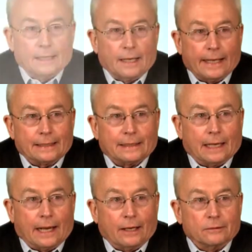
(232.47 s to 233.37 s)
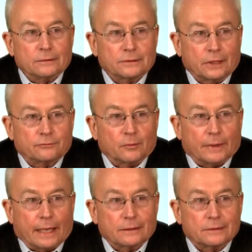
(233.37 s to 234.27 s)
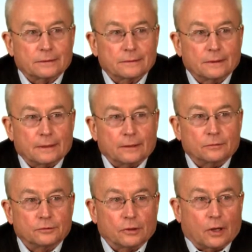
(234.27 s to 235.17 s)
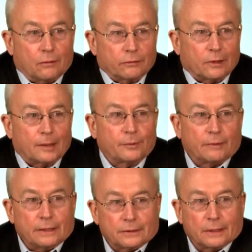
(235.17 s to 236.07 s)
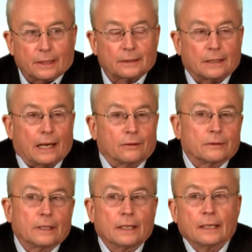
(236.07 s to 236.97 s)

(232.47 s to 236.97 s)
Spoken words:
I had a guy out in Central Mass who took over an operation at a town,